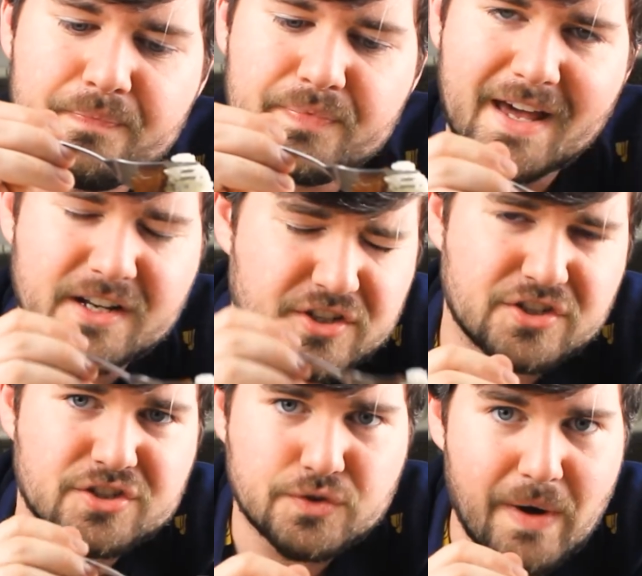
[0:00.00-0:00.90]
that it
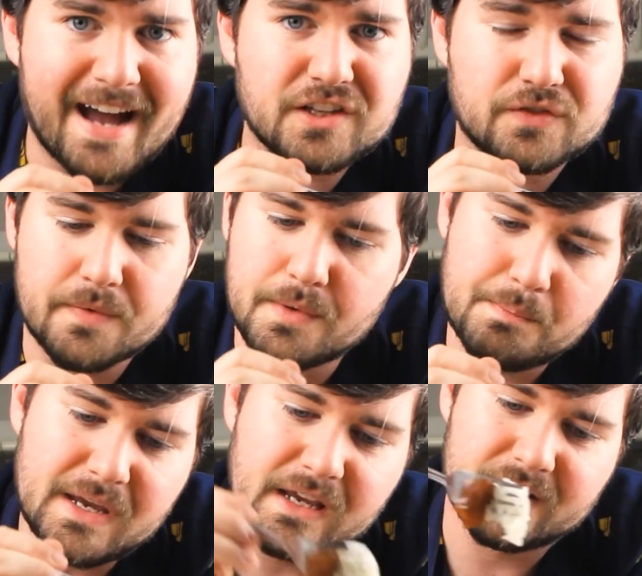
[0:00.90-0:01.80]
distracts from the
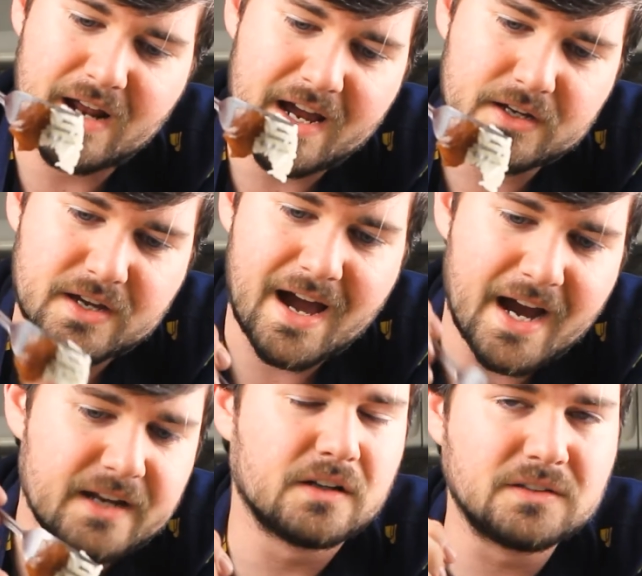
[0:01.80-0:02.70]
meat, and I
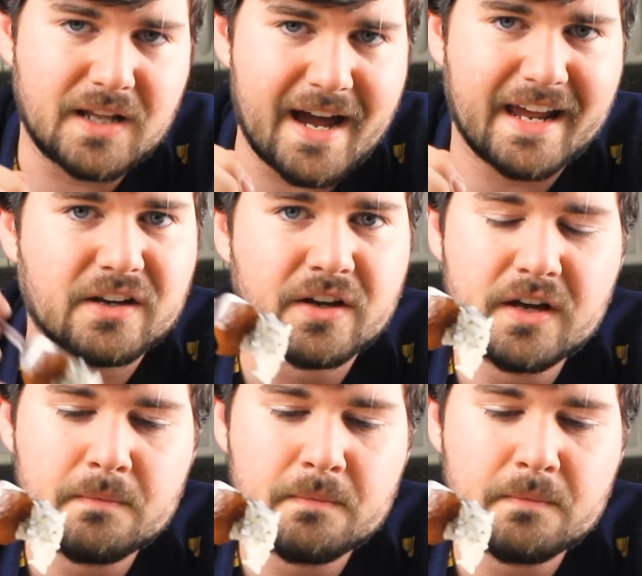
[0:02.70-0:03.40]
kind of like